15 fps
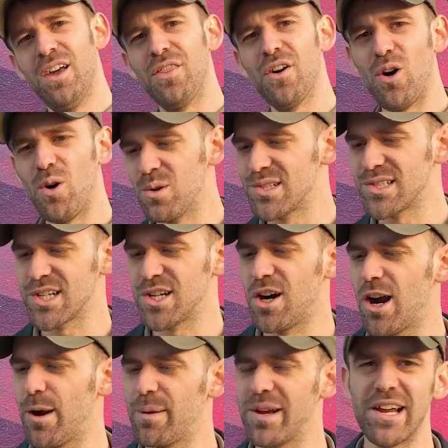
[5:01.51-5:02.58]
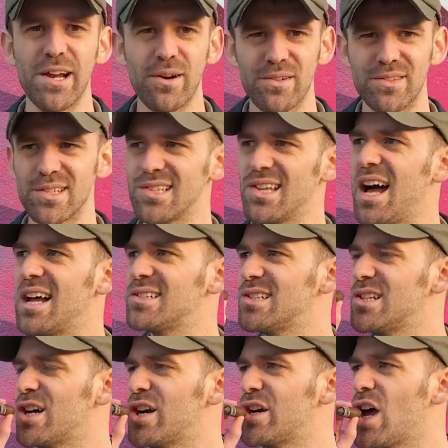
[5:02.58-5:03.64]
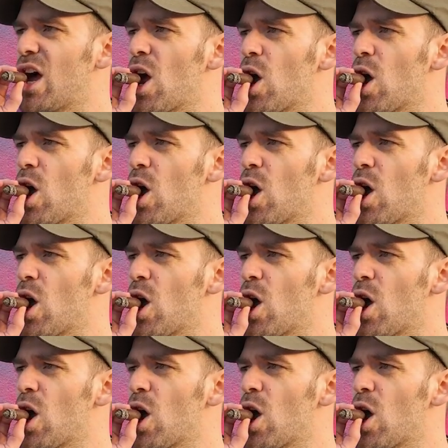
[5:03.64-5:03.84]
the whole cigar, but here in this last third,